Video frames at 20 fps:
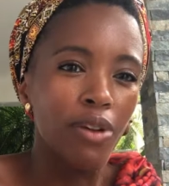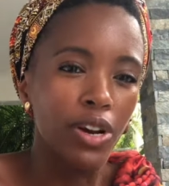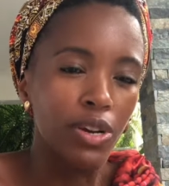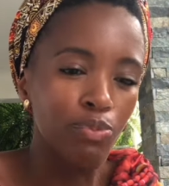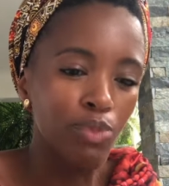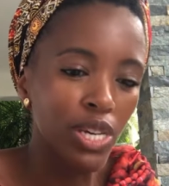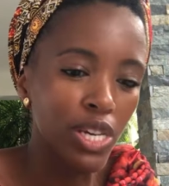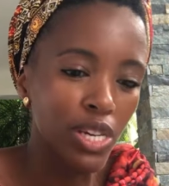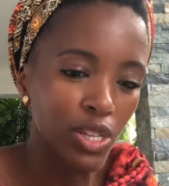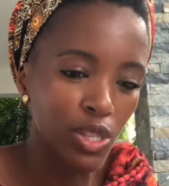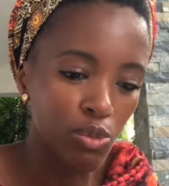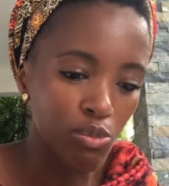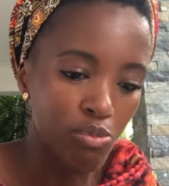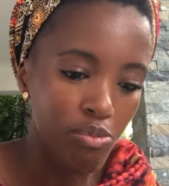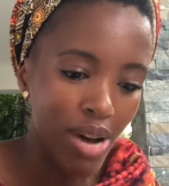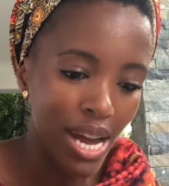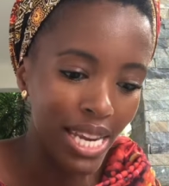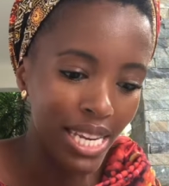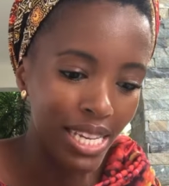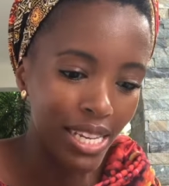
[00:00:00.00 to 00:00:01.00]
because
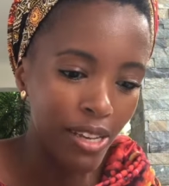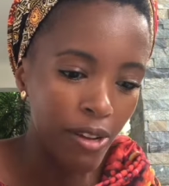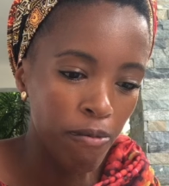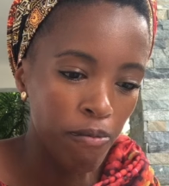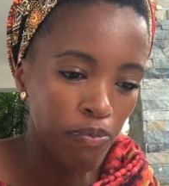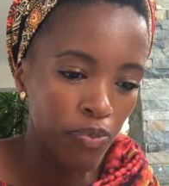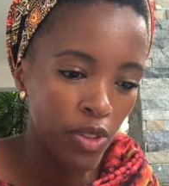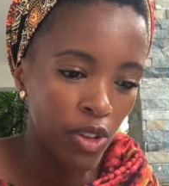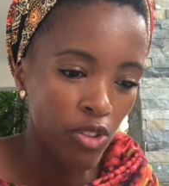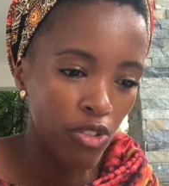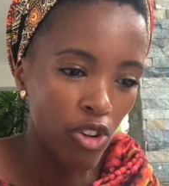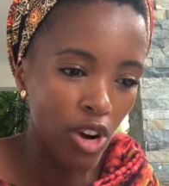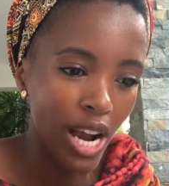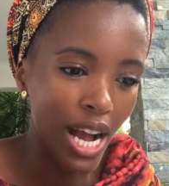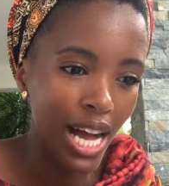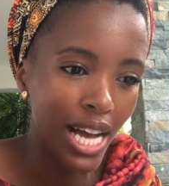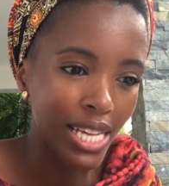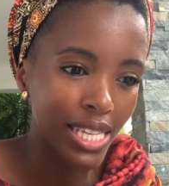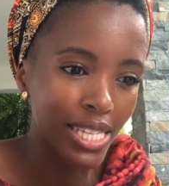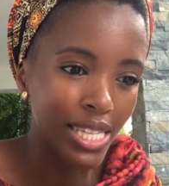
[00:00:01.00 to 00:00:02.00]
money for
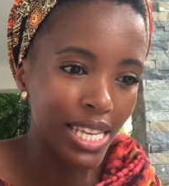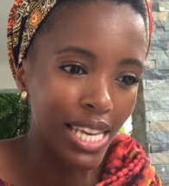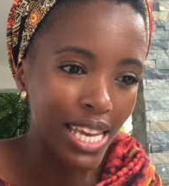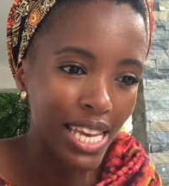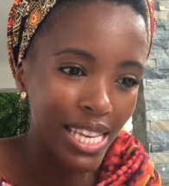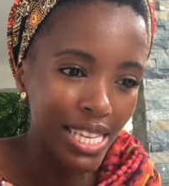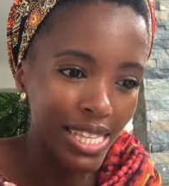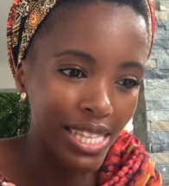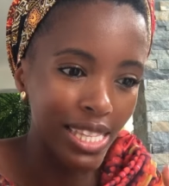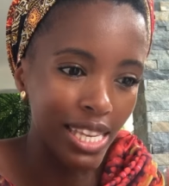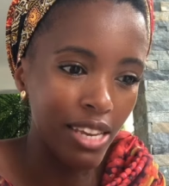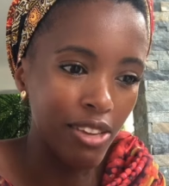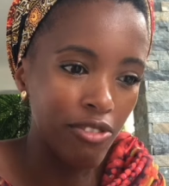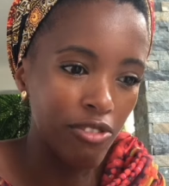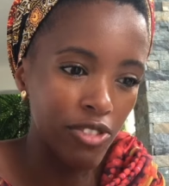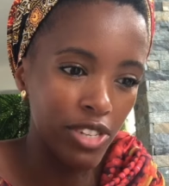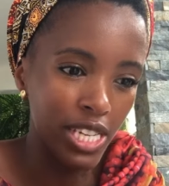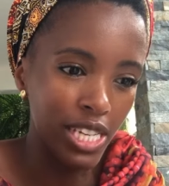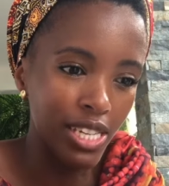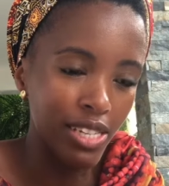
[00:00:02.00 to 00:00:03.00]
us is
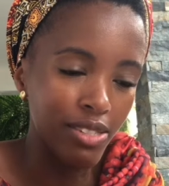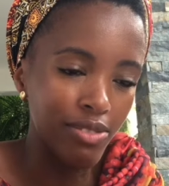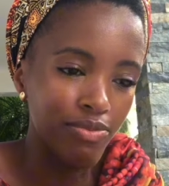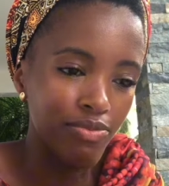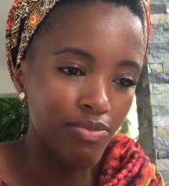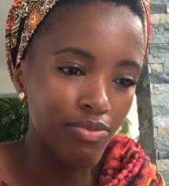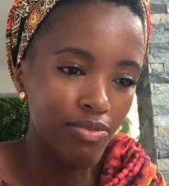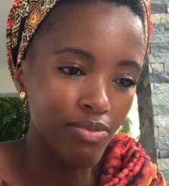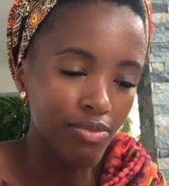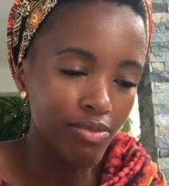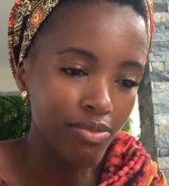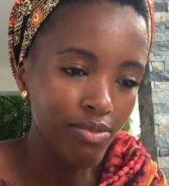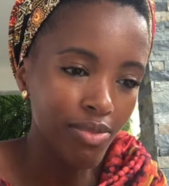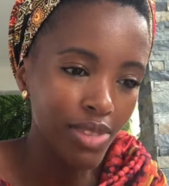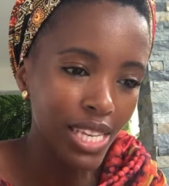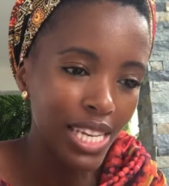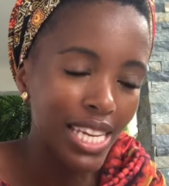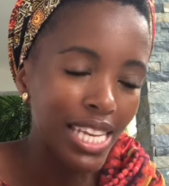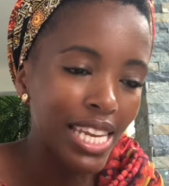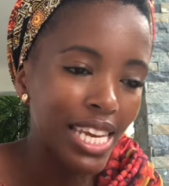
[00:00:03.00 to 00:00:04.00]
safety.
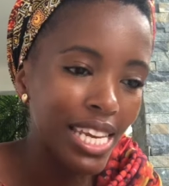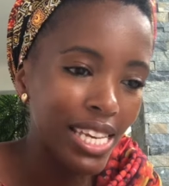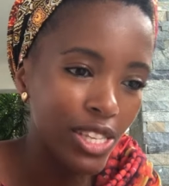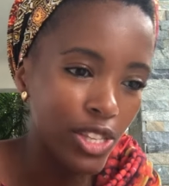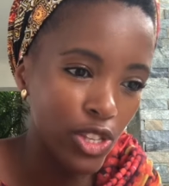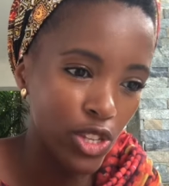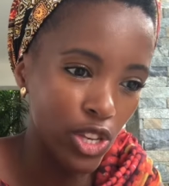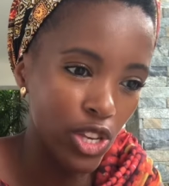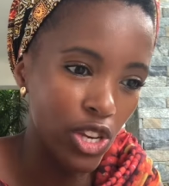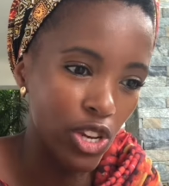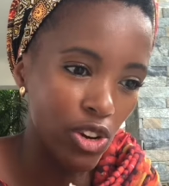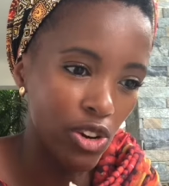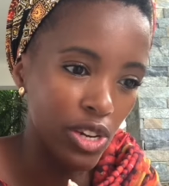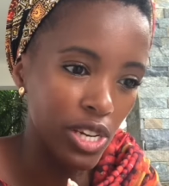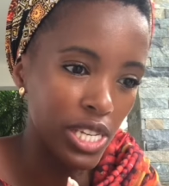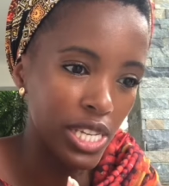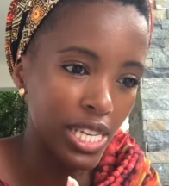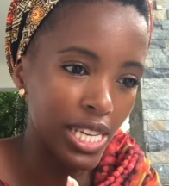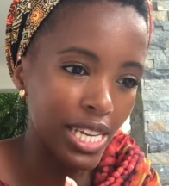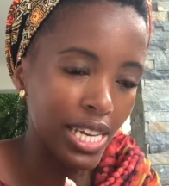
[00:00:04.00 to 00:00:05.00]
It is
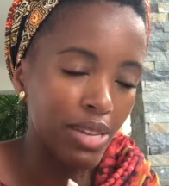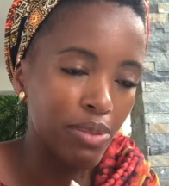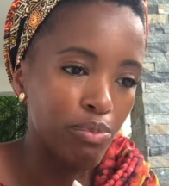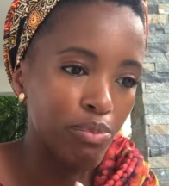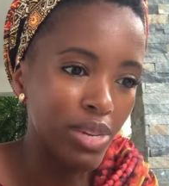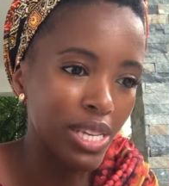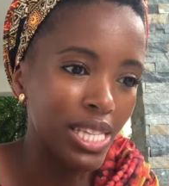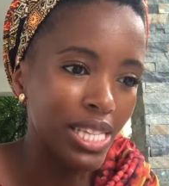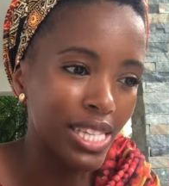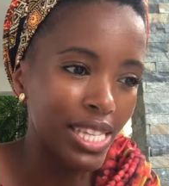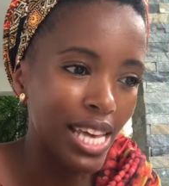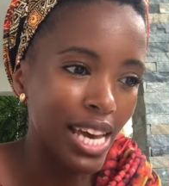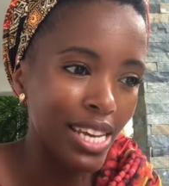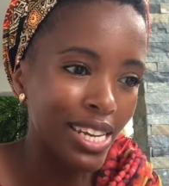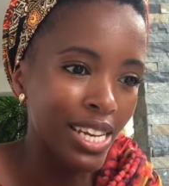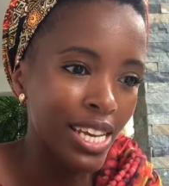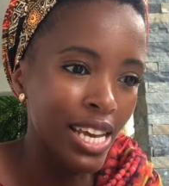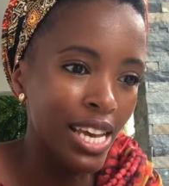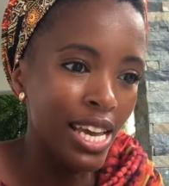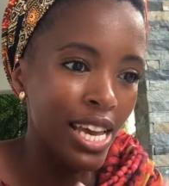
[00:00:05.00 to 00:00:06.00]
security. It means that
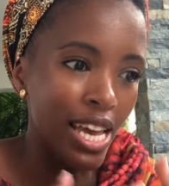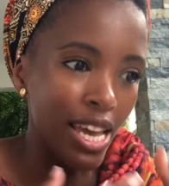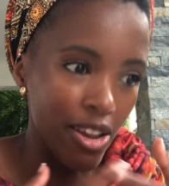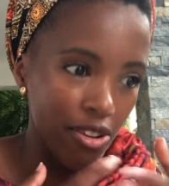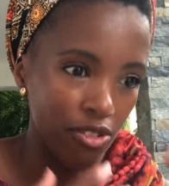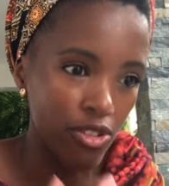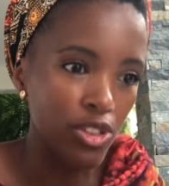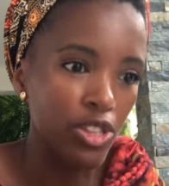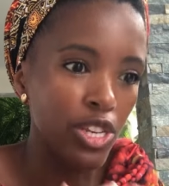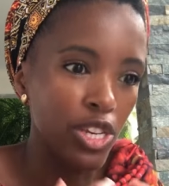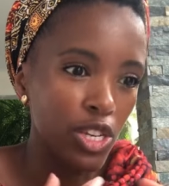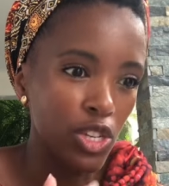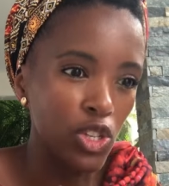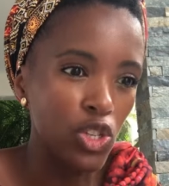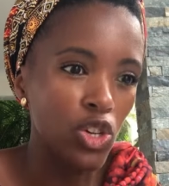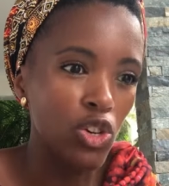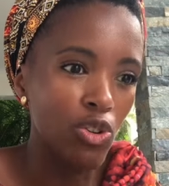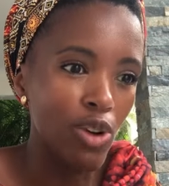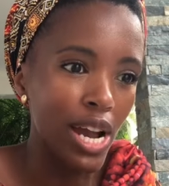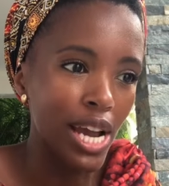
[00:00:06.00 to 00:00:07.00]
everything is
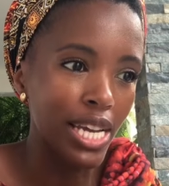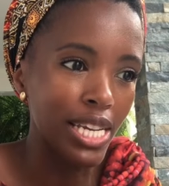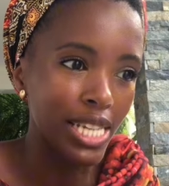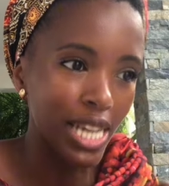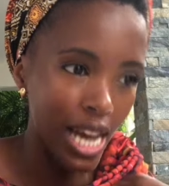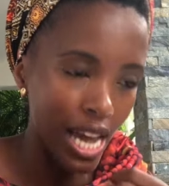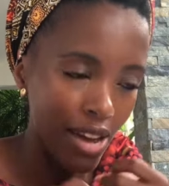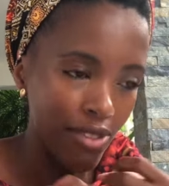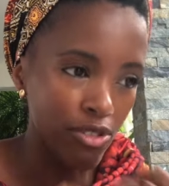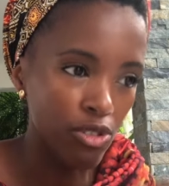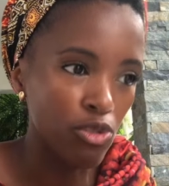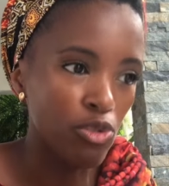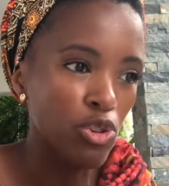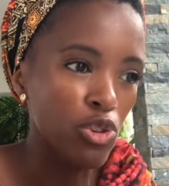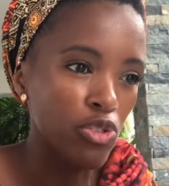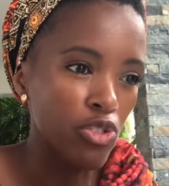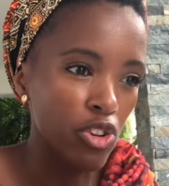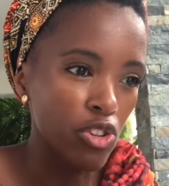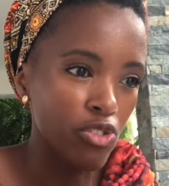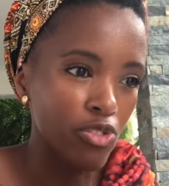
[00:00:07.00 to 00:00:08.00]
all right. I have a
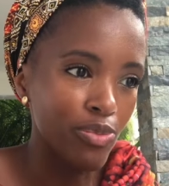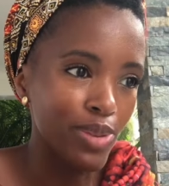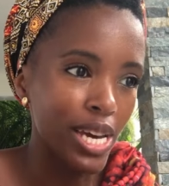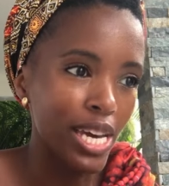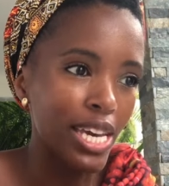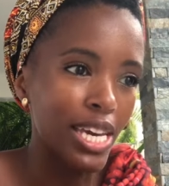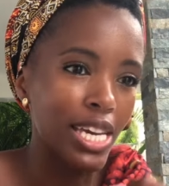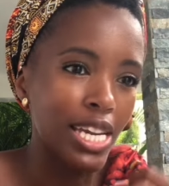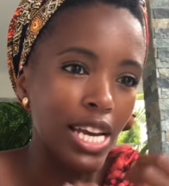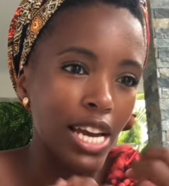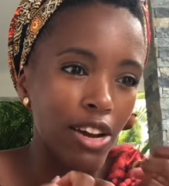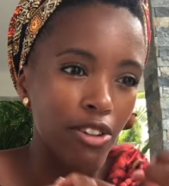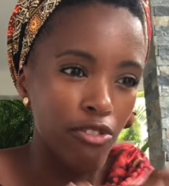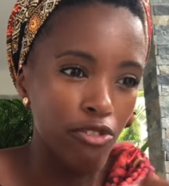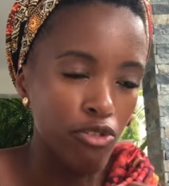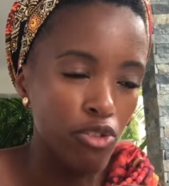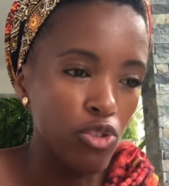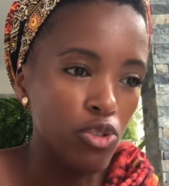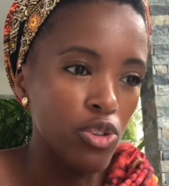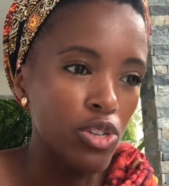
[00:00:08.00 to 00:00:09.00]
roof over my head. I
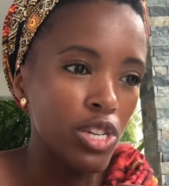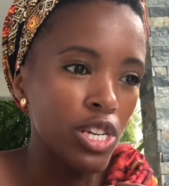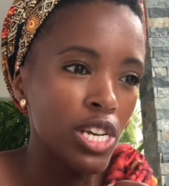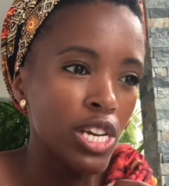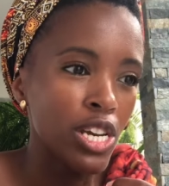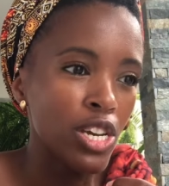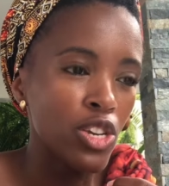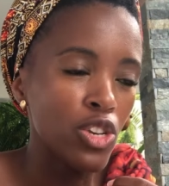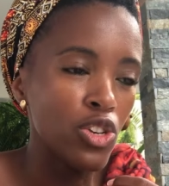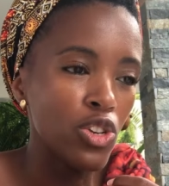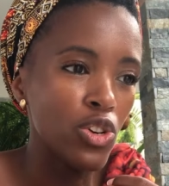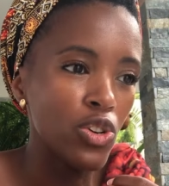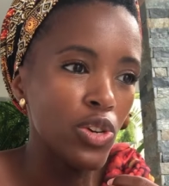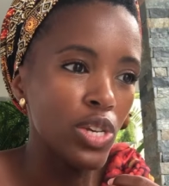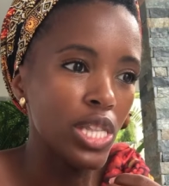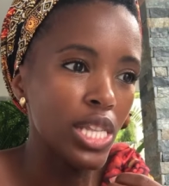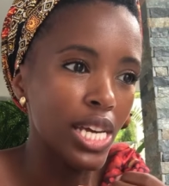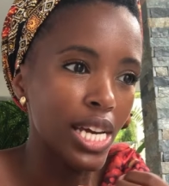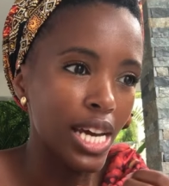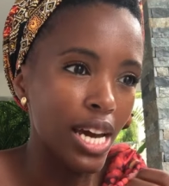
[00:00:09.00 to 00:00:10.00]
have food, you know,
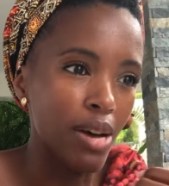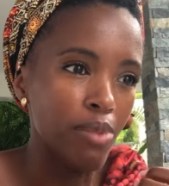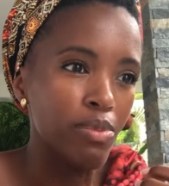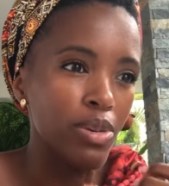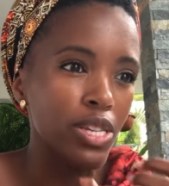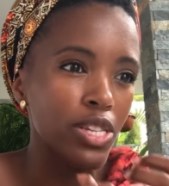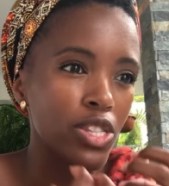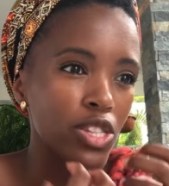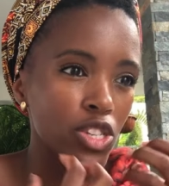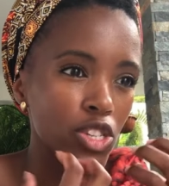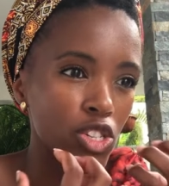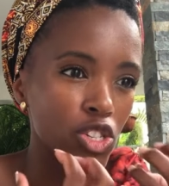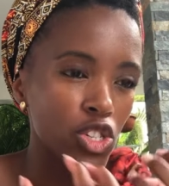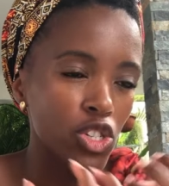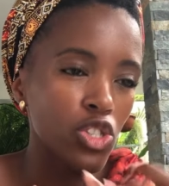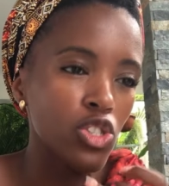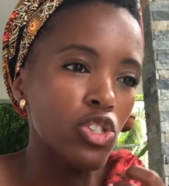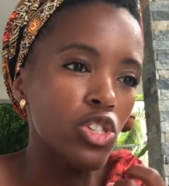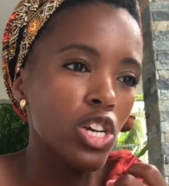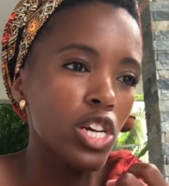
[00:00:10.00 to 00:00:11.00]
in the cupboard. The
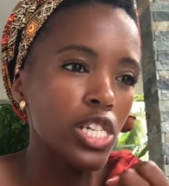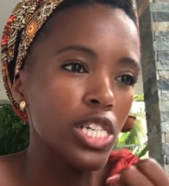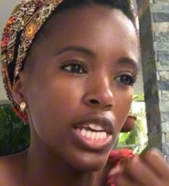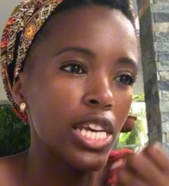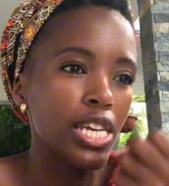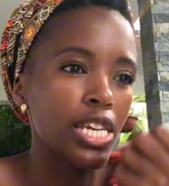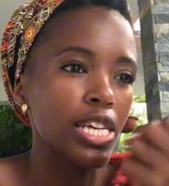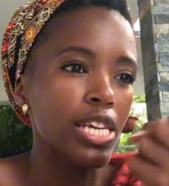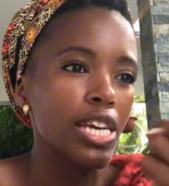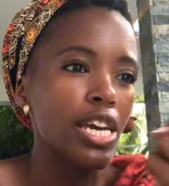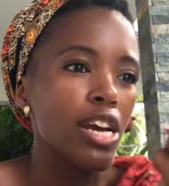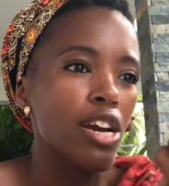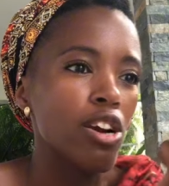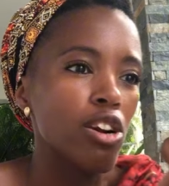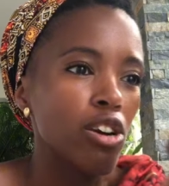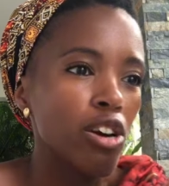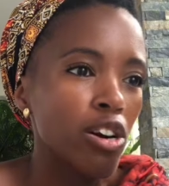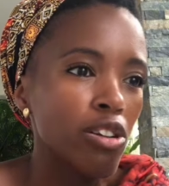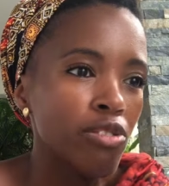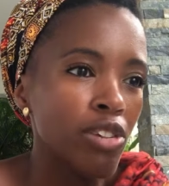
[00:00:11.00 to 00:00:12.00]
children are taken care
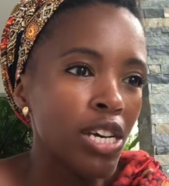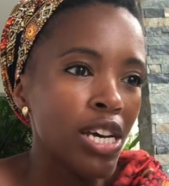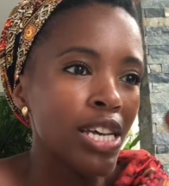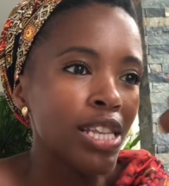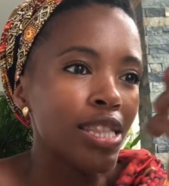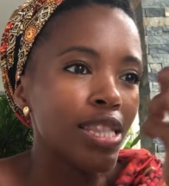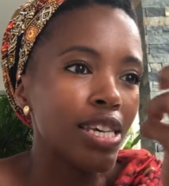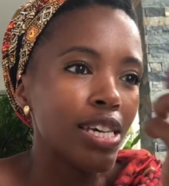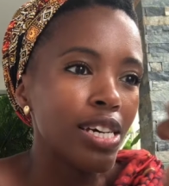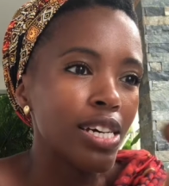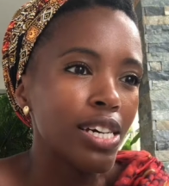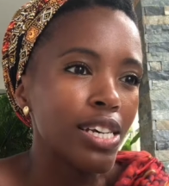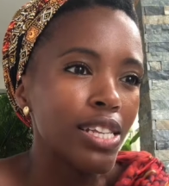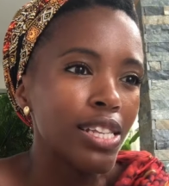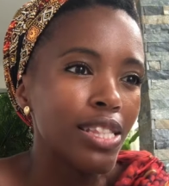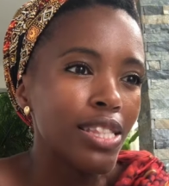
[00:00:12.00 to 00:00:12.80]
of. The